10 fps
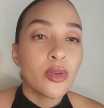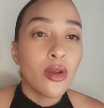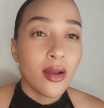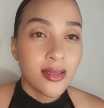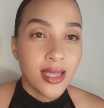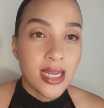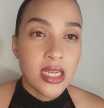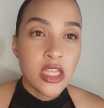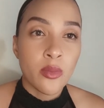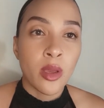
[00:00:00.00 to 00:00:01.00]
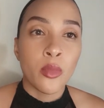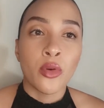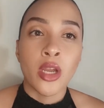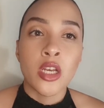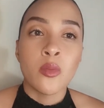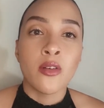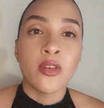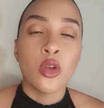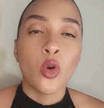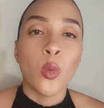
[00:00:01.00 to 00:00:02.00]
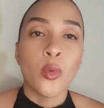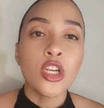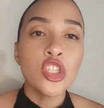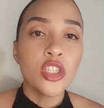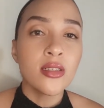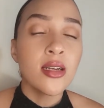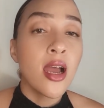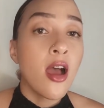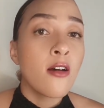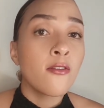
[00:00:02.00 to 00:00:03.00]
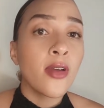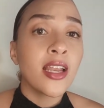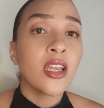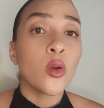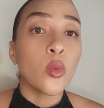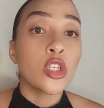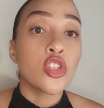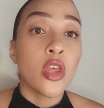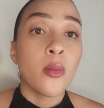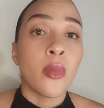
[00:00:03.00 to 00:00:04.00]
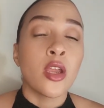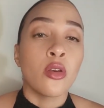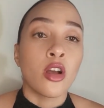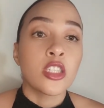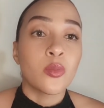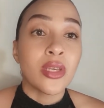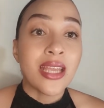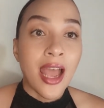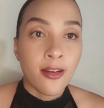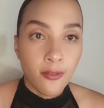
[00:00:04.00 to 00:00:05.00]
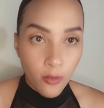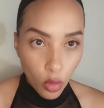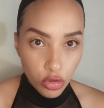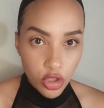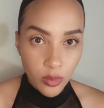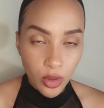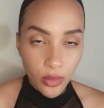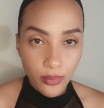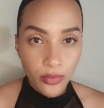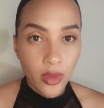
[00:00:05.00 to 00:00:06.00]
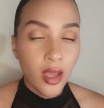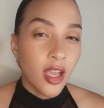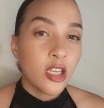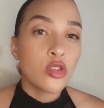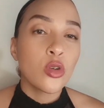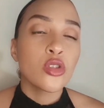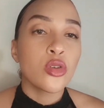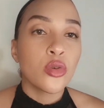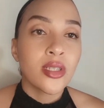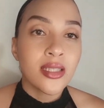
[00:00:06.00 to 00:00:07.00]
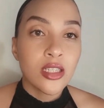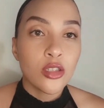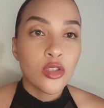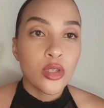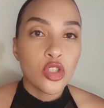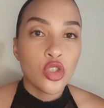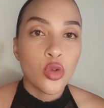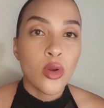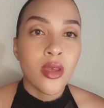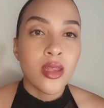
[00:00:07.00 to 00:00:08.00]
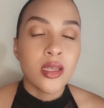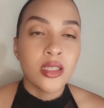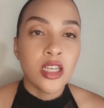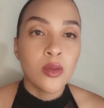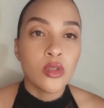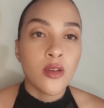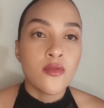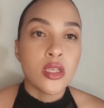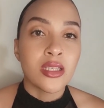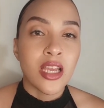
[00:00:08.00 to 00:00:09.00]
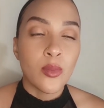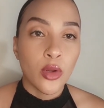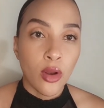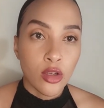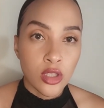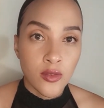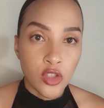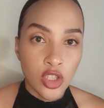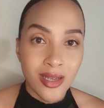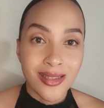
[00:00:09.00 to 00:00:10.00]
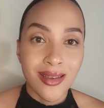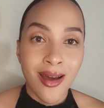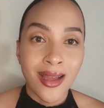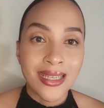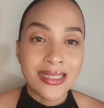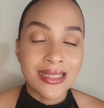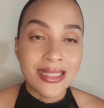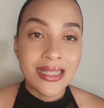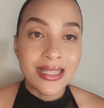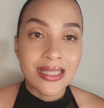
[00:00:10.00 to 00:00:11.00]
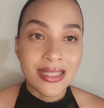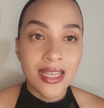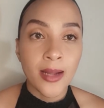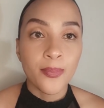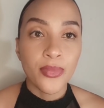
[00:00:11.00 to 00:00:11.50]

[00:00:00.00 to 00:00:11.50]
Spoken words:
be contained in the memorandum of incorporation, failing which they may not be enforceable. It is also critical to ensure that the terms of the same class of shares are indeed the same.